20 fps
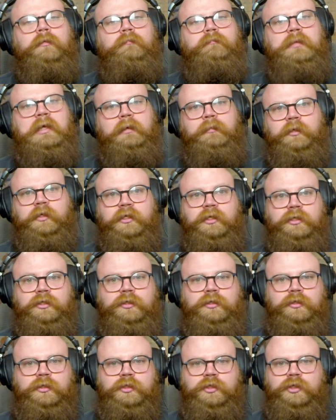be able to
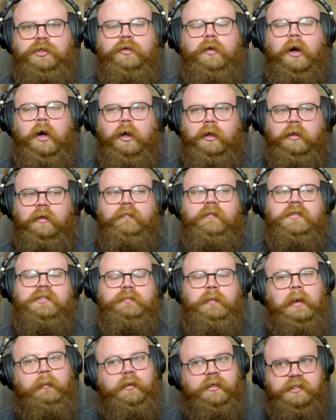do all of these
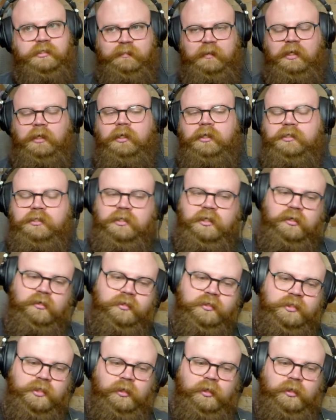public speaking skills.